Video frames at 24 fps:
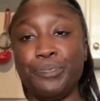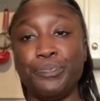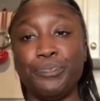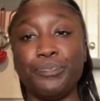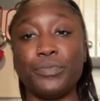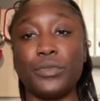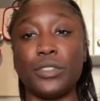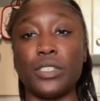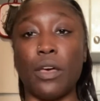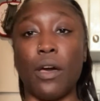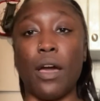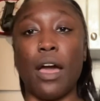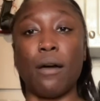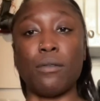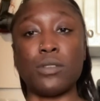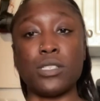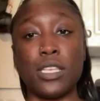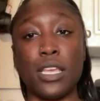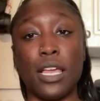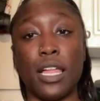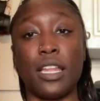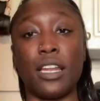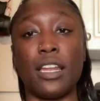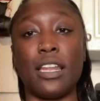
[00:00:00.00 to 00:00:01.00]
So I will see
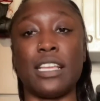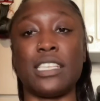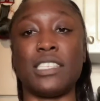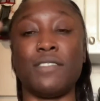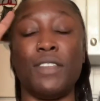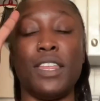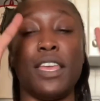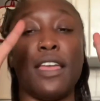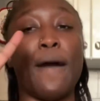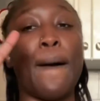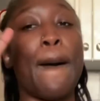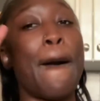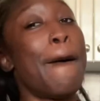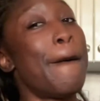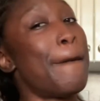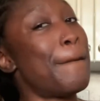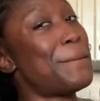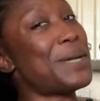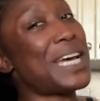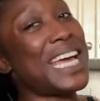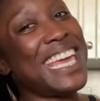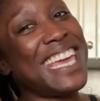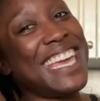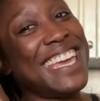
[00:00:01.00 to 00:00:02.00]
y'all in the next video.
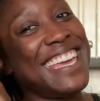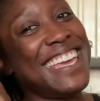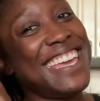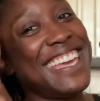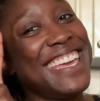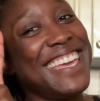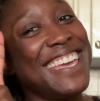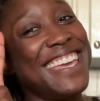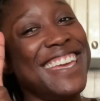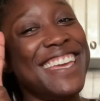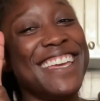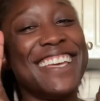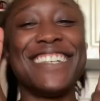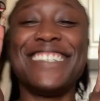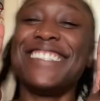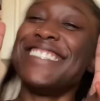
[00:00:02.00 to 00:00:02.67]
Bye.